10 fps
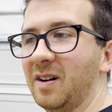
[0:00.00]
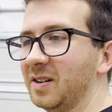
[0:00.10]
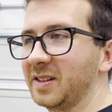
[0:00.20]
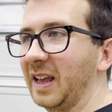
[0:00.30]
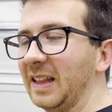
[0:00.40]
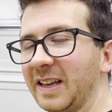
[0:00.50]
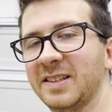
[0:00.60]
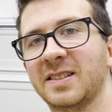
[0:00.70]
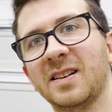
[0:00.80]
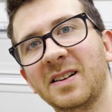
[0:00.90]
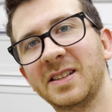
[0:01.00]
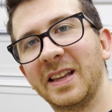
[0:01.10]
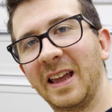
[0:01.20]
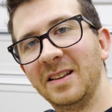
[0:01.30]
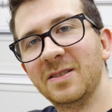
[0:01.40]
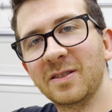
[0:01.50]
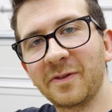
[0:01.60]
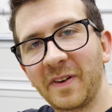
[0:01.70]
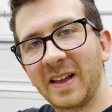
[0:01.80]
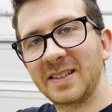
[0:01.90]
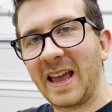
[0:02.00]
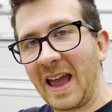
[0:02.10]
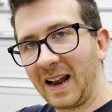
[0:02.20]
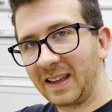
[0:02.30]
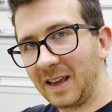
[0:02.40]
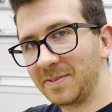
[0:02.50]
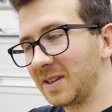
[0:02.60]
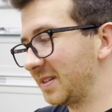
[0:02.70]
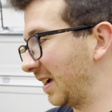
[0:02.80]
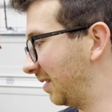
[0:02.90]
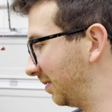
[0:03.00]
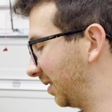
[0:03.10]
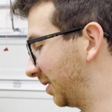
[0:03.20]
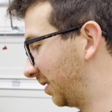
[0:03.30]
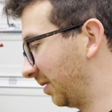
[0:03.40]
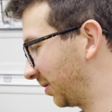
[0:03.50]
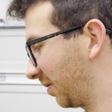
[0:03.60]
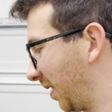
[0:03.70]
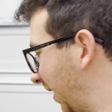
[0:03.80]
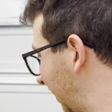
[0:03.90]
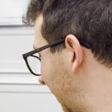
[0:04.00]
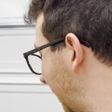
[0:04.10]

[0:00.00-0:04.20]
Honestly, it like sucks it into the fence and keeps it down. Those are great.